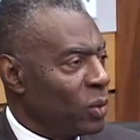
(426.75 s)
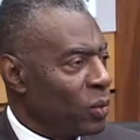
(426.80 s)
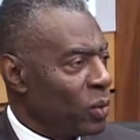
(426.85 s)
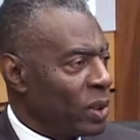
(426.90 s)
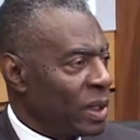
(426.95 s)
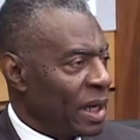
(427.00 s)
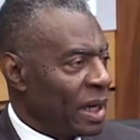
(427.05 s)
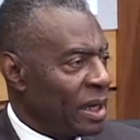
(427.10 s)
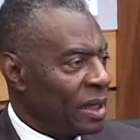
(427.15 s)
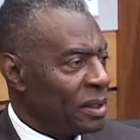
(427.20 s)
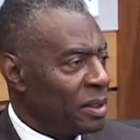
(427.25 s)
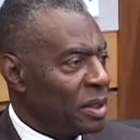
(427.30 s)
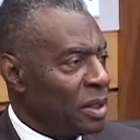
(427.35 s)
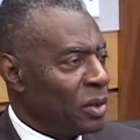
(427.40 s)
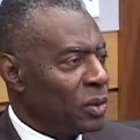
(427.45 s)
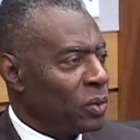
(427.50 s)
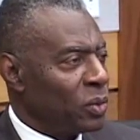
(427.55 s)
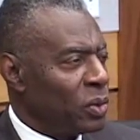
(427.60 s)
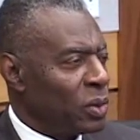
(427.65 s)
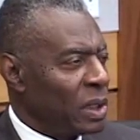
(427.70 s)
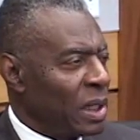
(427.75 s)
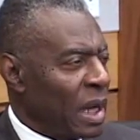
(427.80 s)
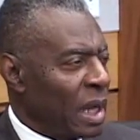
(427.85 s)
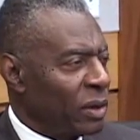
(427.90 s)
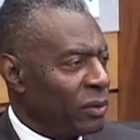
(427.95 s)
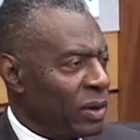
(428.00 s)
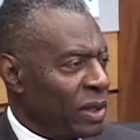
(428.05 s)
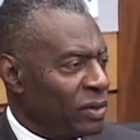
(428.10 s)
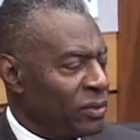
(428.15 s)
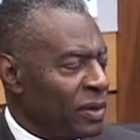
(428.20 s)
When I
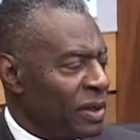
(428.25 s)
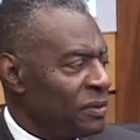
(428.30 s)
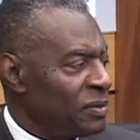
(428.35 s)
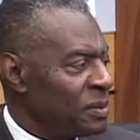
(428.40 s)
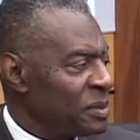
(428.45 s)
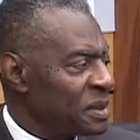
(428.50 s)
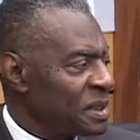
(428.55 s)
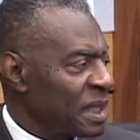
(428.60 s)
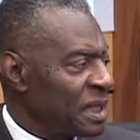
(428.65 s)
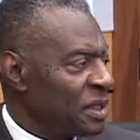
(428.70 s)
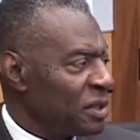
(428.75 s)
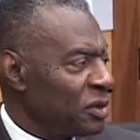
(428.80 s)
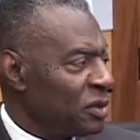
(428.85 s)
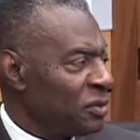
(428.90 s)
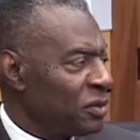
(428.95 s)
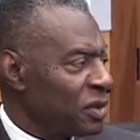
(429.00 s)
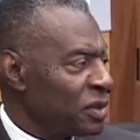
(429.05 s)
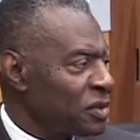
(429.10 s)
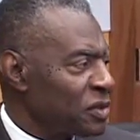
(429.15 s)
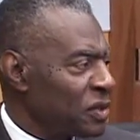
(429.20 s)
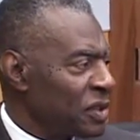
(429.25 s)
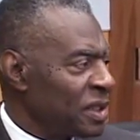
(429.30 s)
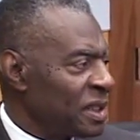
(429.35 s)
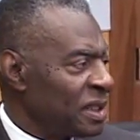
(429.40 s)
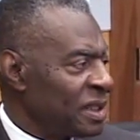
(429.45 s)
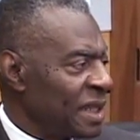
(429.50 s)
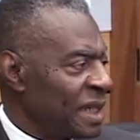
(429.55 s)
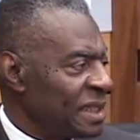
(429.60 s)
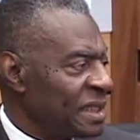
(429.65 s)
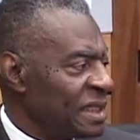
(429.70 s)
graduated from Southern University
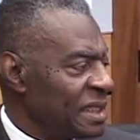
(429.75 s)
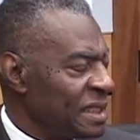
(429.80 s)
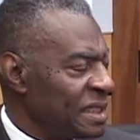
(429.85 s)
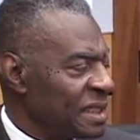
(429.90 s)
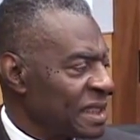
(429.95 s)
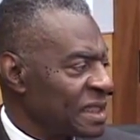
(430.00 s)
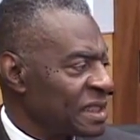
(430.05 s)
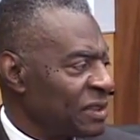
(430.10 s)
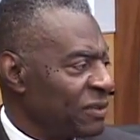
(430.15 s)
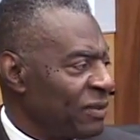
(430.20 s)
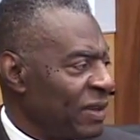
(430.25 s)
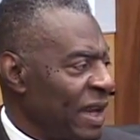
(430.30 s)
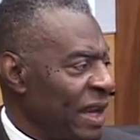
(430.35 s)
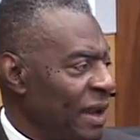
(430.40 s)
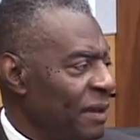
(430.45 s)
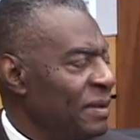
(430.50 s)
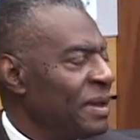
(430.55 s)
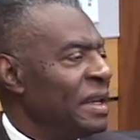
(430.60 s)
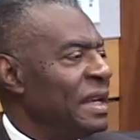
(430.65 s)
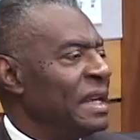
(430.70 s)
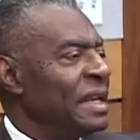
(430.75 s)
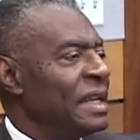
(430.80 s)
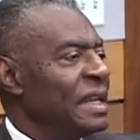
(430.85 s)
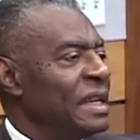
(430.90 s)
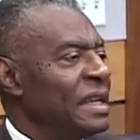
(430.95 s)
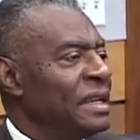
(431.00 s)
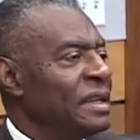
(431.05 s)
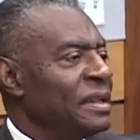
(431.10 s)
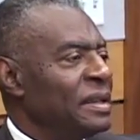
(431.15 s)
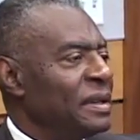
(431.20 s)
in 1965,
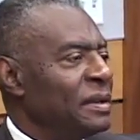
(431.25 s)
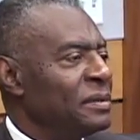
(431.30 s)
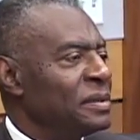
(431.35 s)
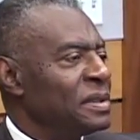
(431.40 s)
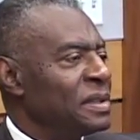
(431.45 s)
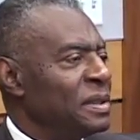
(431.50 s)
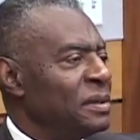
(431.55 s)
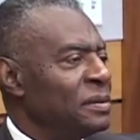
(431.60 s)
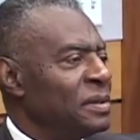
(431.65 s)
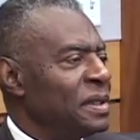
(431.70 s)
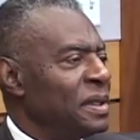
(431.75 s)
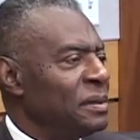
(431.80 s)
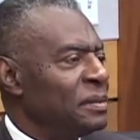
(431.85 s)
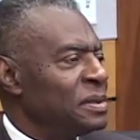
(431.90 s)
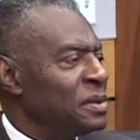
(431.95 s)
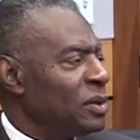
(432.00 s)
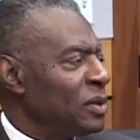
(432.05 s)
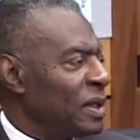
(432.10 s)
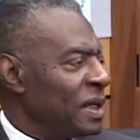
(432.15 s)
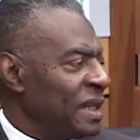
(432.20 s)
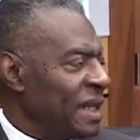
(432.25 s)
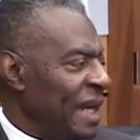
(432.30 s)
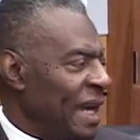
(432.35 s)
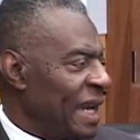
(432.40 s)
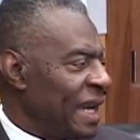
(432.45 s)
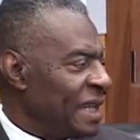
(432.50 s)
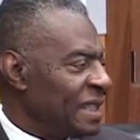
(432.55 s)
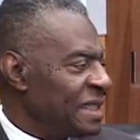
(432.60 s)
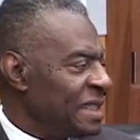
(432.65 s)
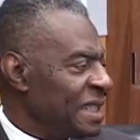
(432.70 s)
it was only
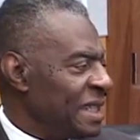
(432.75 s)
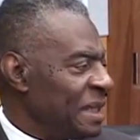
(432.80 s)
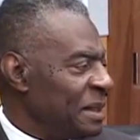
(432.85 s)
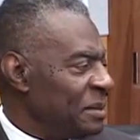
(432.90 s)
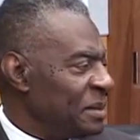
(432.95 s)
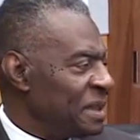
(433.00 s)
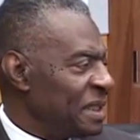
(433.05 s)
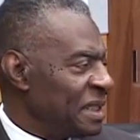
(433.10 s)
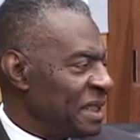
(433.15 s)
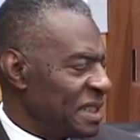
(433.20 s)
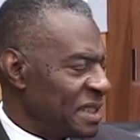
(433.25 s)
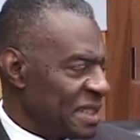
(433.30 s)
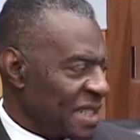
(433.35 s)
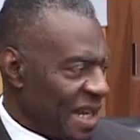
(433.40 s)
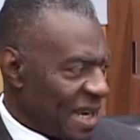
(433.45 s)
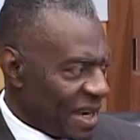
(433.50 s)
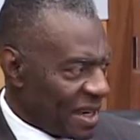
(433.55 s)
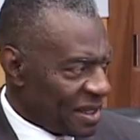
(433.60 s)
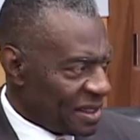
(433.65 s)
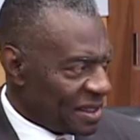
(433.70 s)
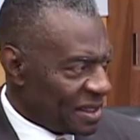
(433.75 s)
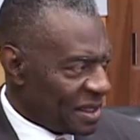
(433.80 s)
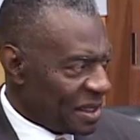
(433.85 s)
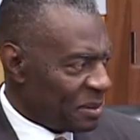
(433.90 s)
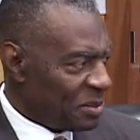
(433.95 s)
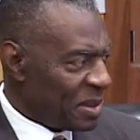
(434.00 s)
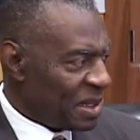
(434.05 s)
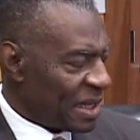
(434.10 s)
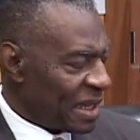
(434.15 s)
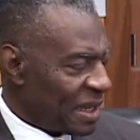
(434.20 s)
9 teams in the entire
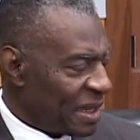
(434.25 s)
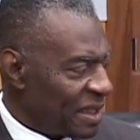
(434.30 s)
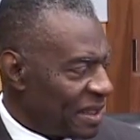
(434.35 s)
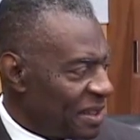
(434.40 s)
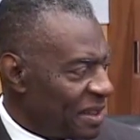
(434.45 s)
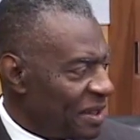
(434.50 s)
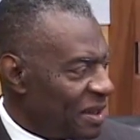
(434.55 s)
NBA.